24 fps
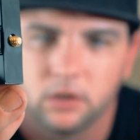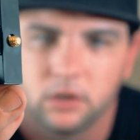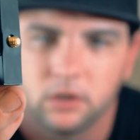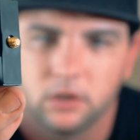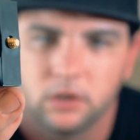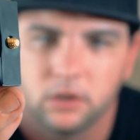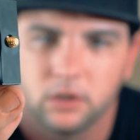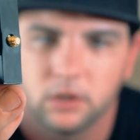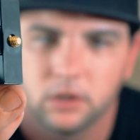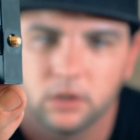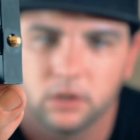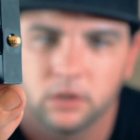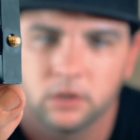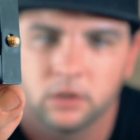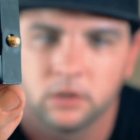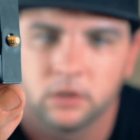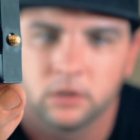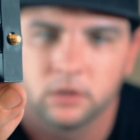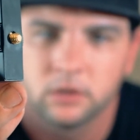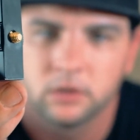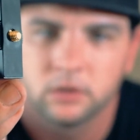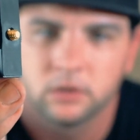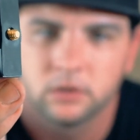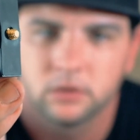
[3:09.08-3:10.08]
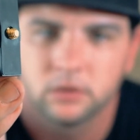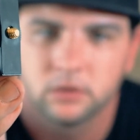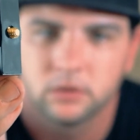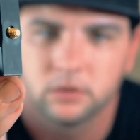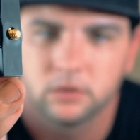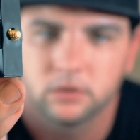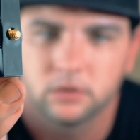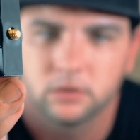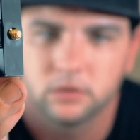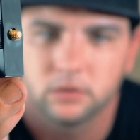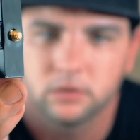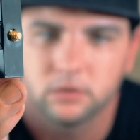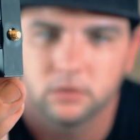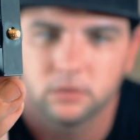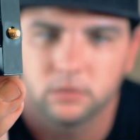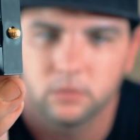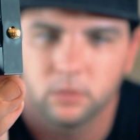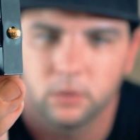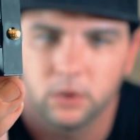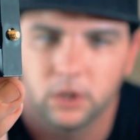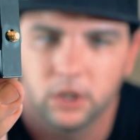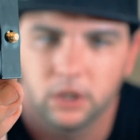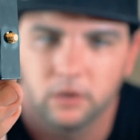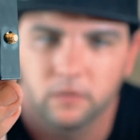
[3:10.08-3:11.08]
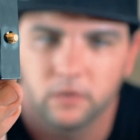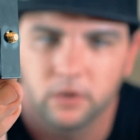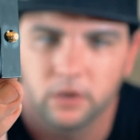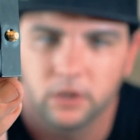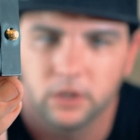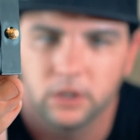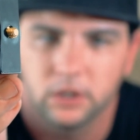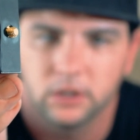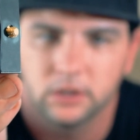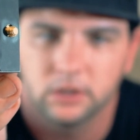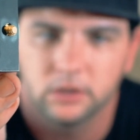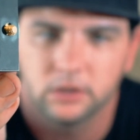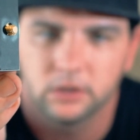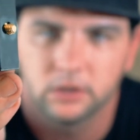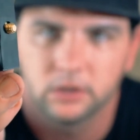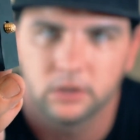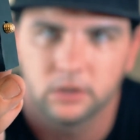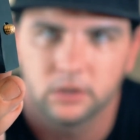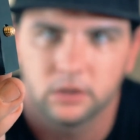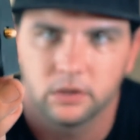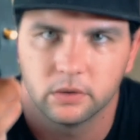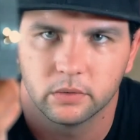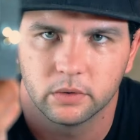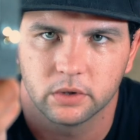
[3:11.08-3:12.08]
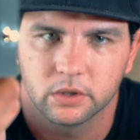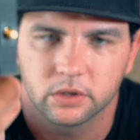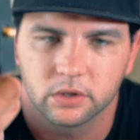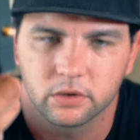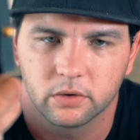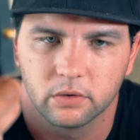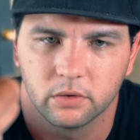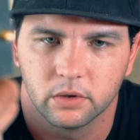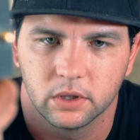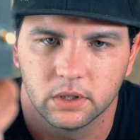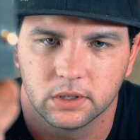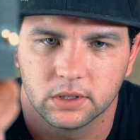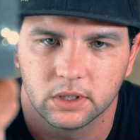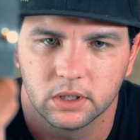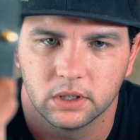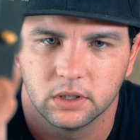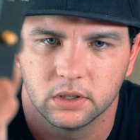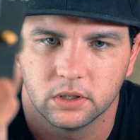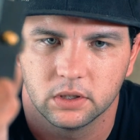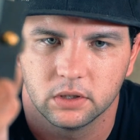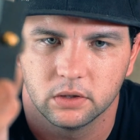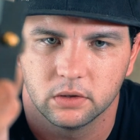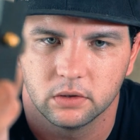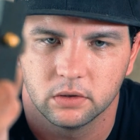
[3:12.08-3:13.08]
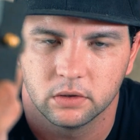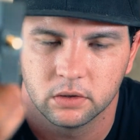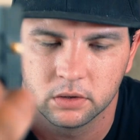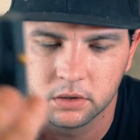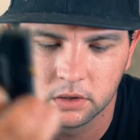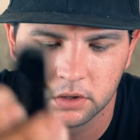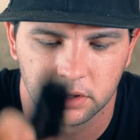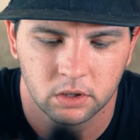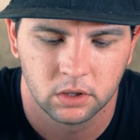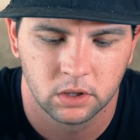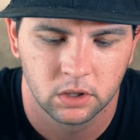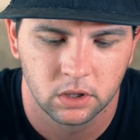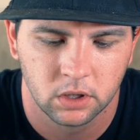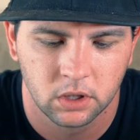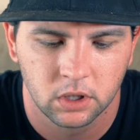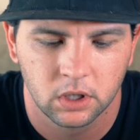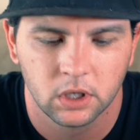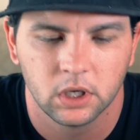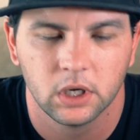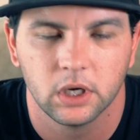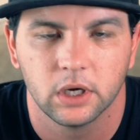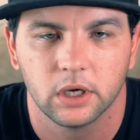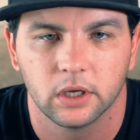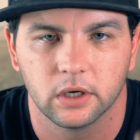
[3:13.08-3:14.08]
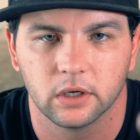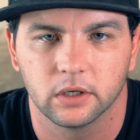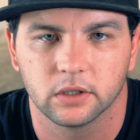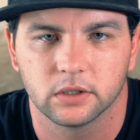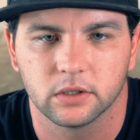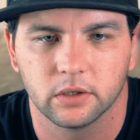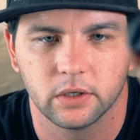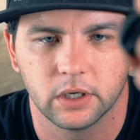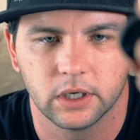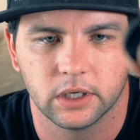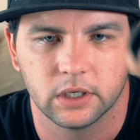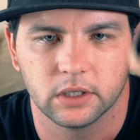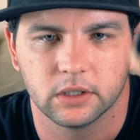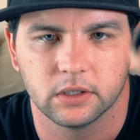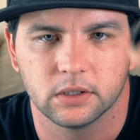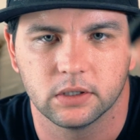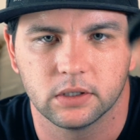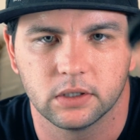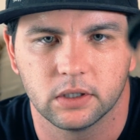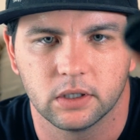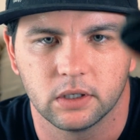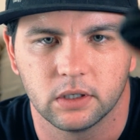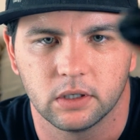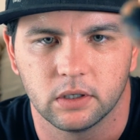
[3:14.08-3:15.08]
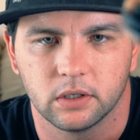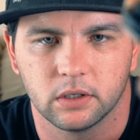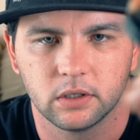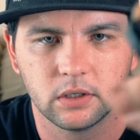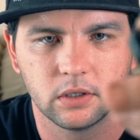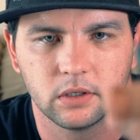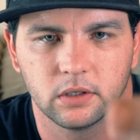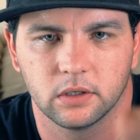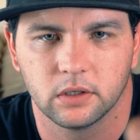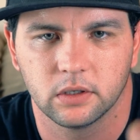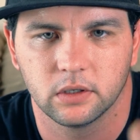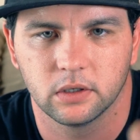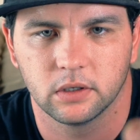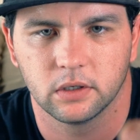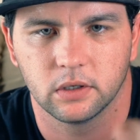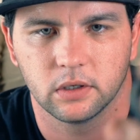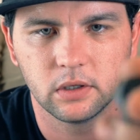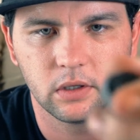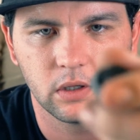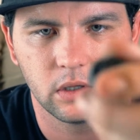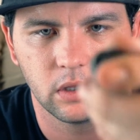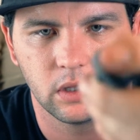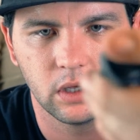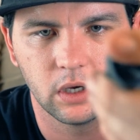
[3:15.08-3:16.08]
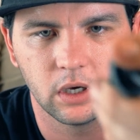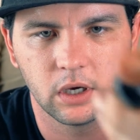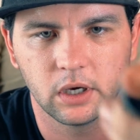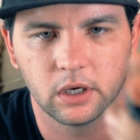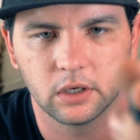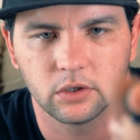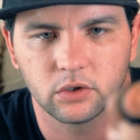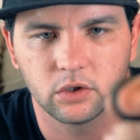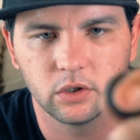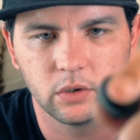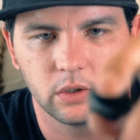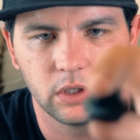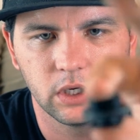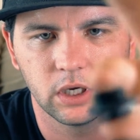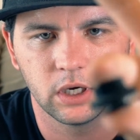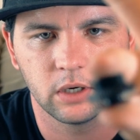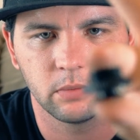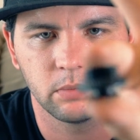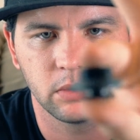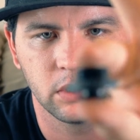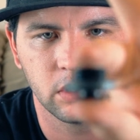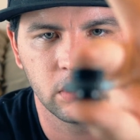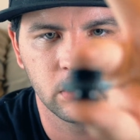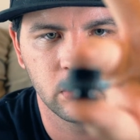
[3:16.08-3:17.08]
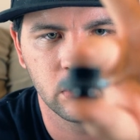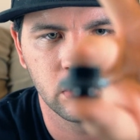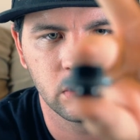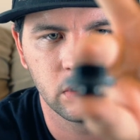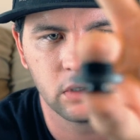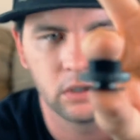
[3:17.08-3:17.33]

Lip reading: you know, whatever it is you want to screw this into. It also has the hot shoe adapter,